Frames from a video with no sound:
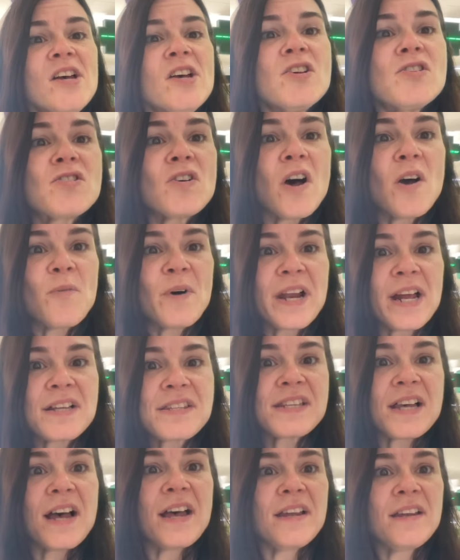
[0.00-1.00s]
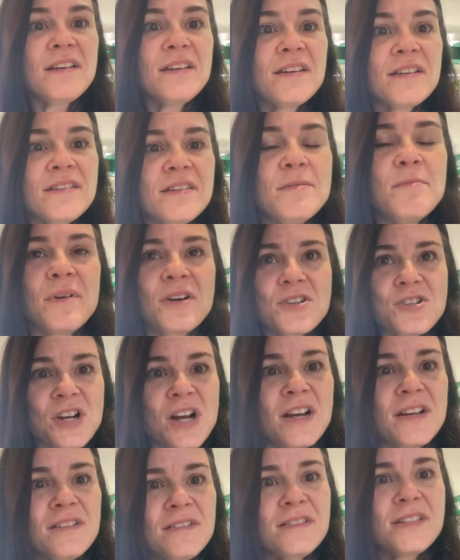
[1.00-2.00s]
So I went outside the
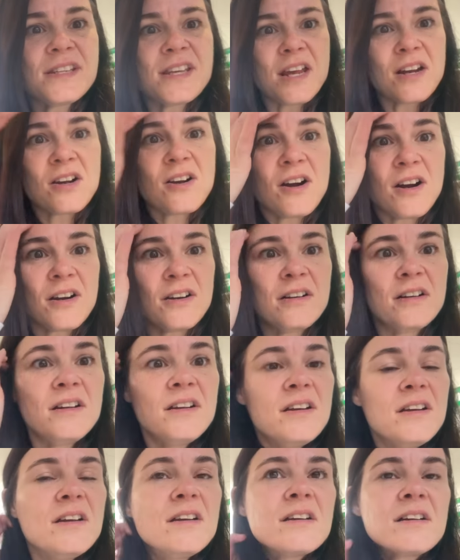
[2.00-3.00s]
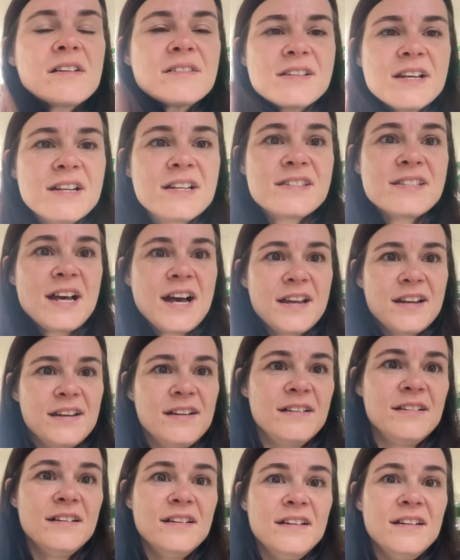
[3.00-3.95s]
Marjane to get a cart because I decided,